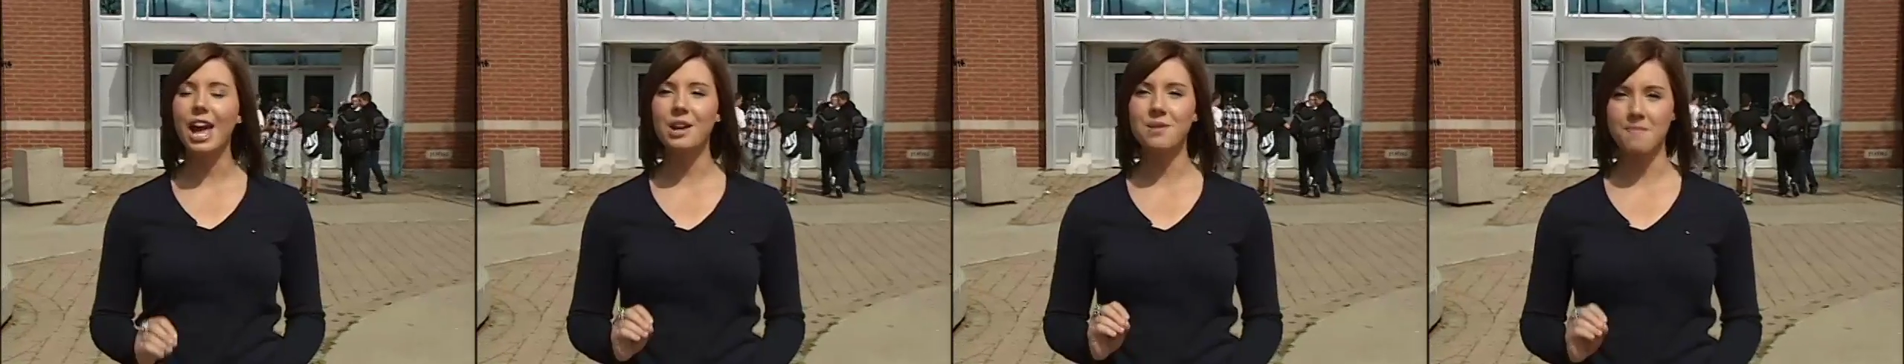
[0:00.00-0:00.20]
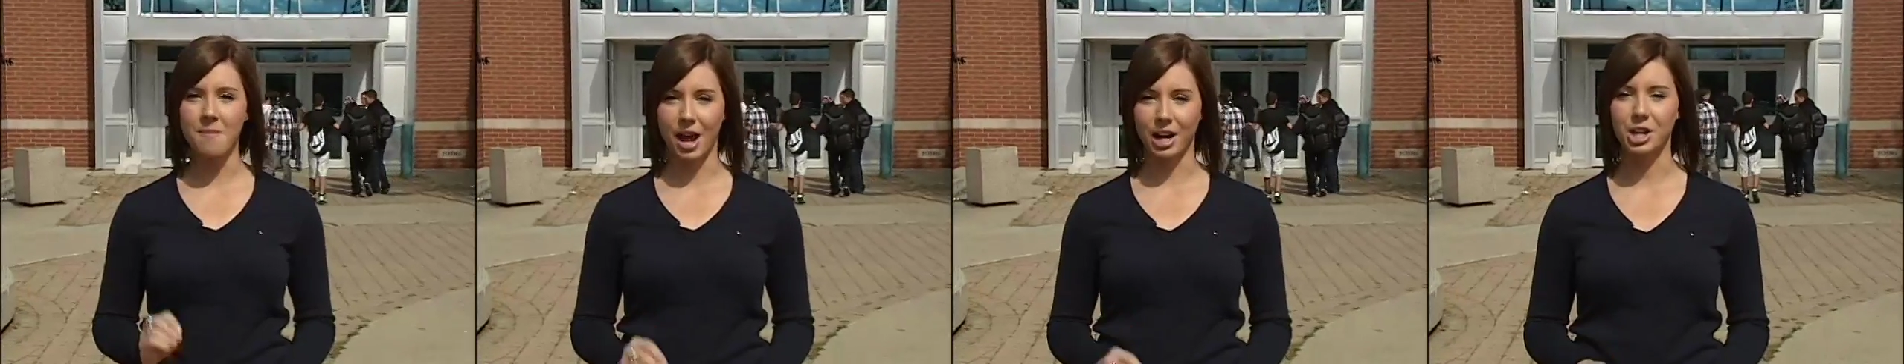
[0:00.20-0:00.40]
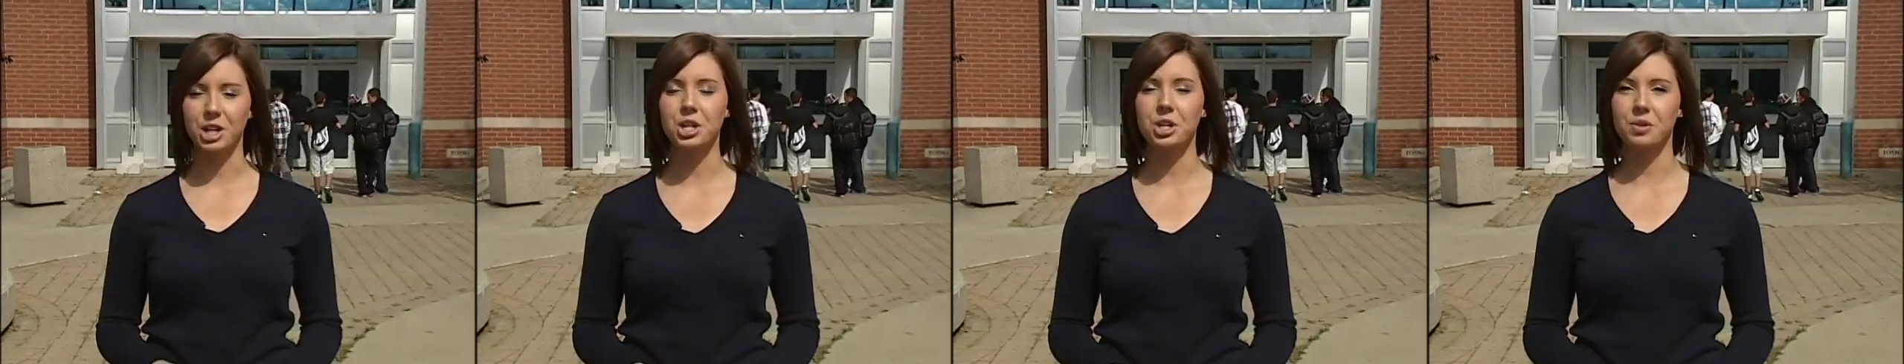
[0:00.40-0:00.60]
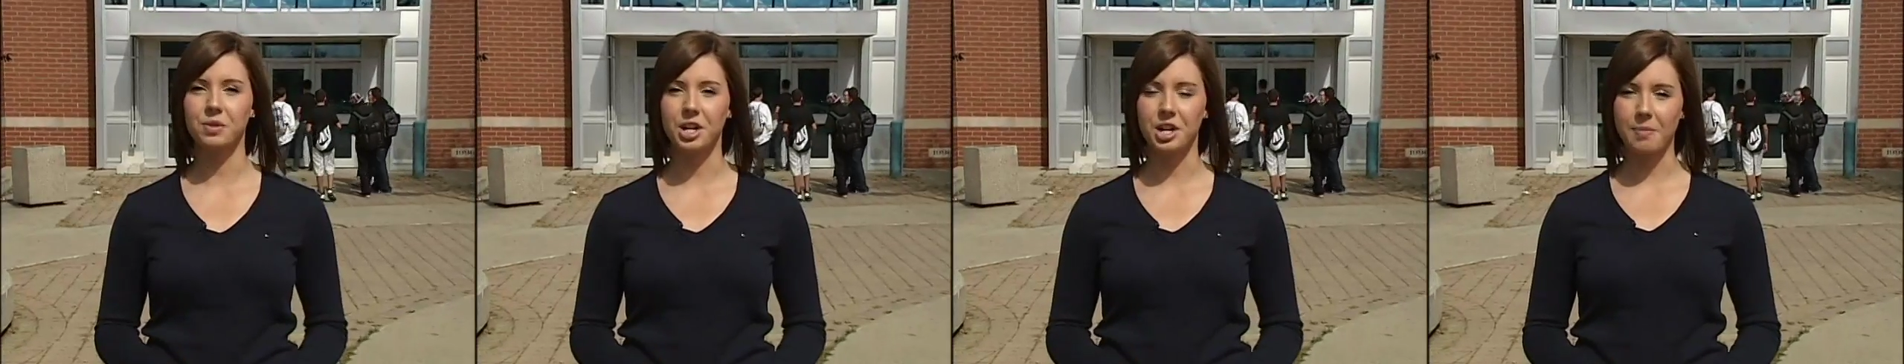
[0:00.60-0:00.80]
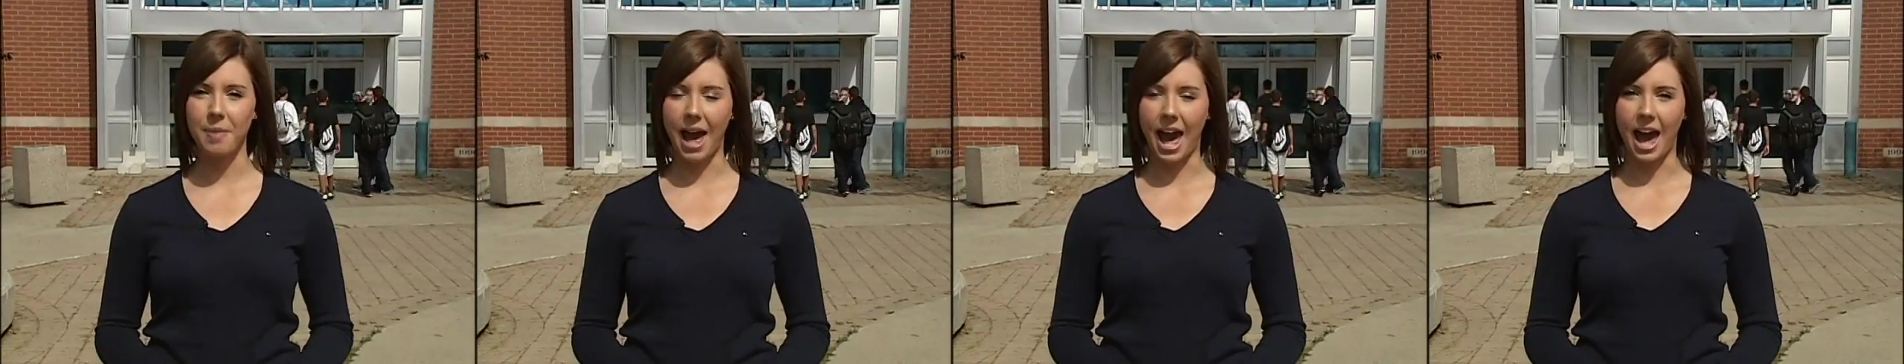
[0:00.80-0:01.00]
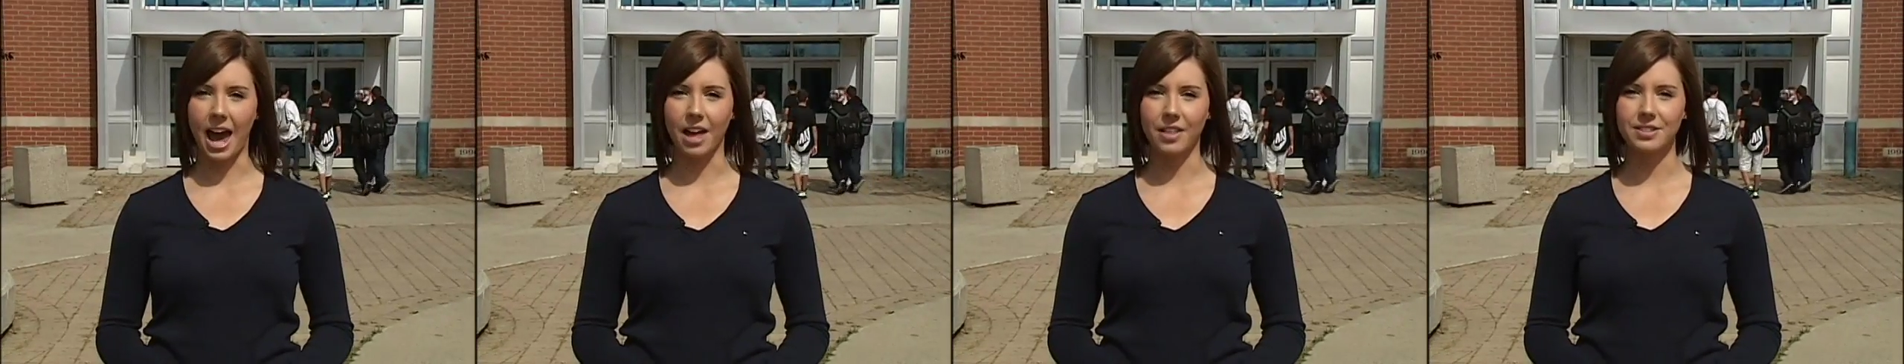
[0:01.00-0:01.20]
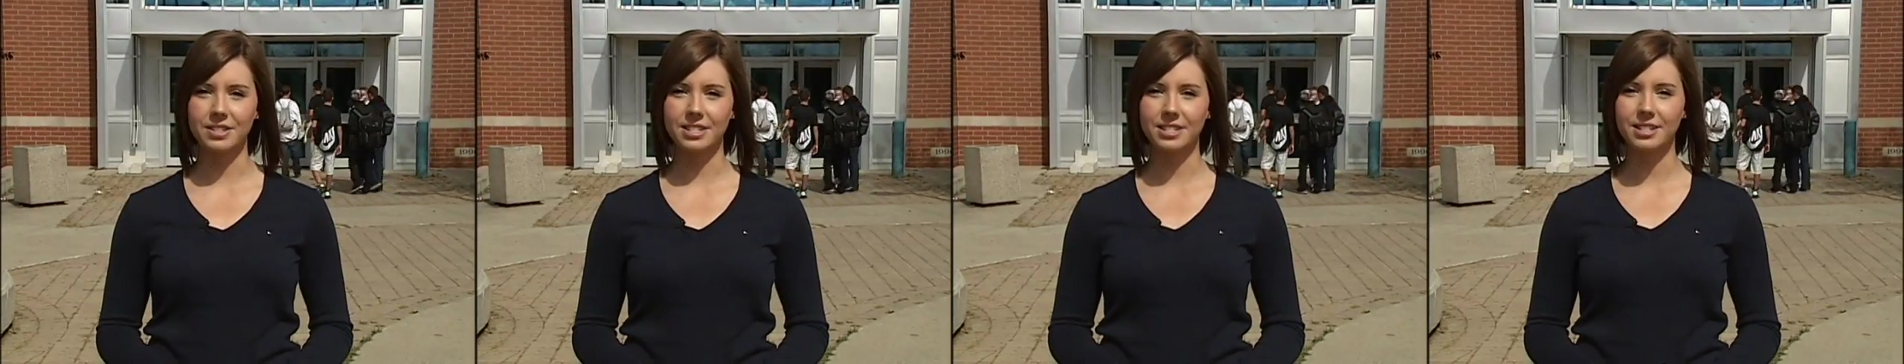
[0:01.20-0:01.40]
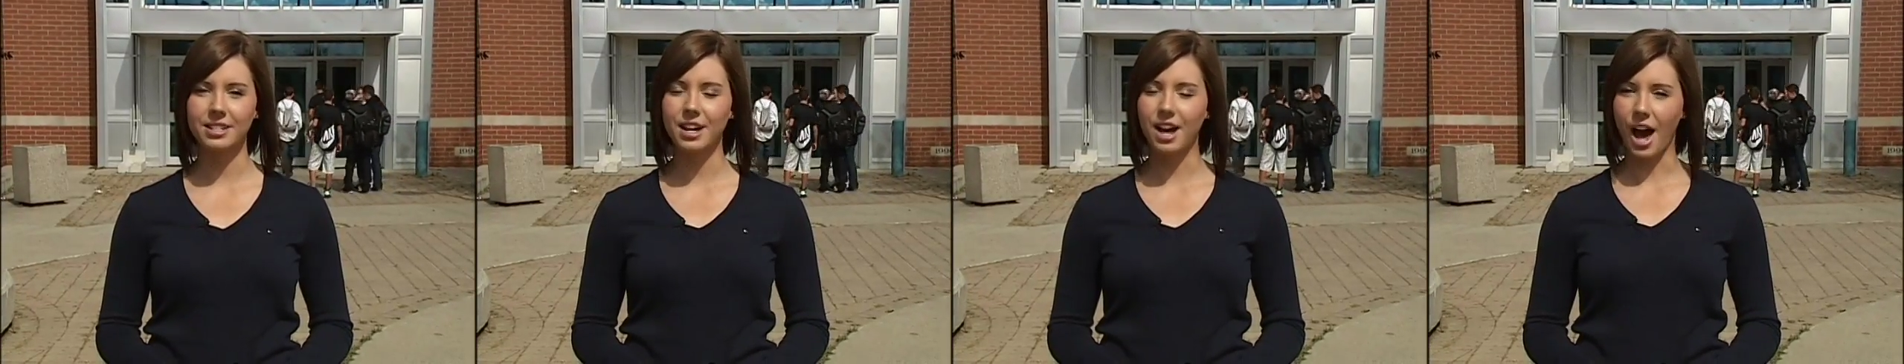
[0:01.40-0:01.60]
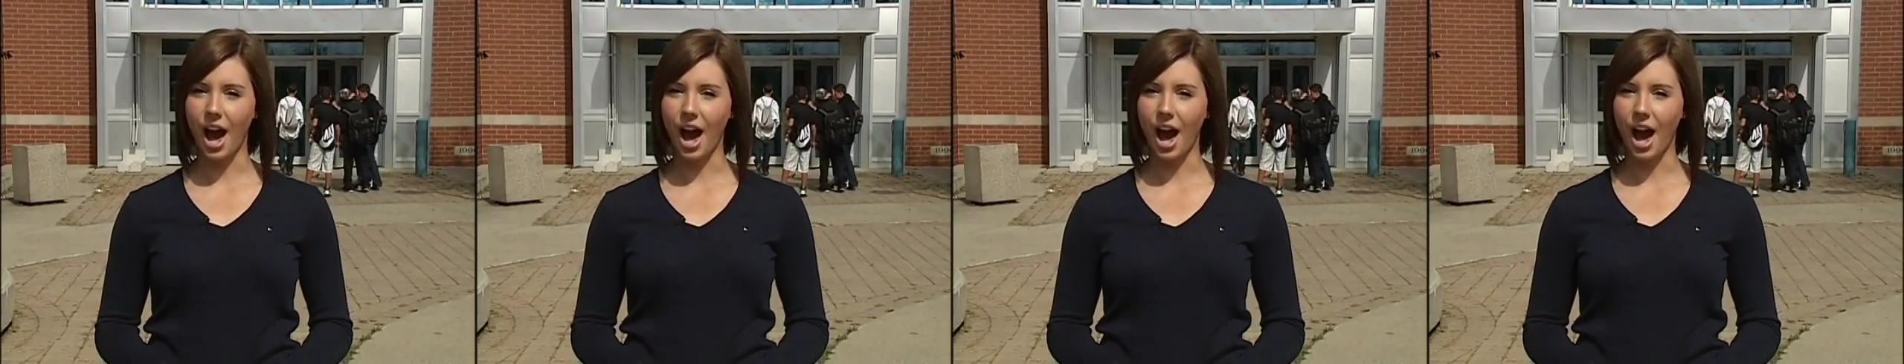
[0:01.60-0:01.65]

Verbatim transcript: in many career paths.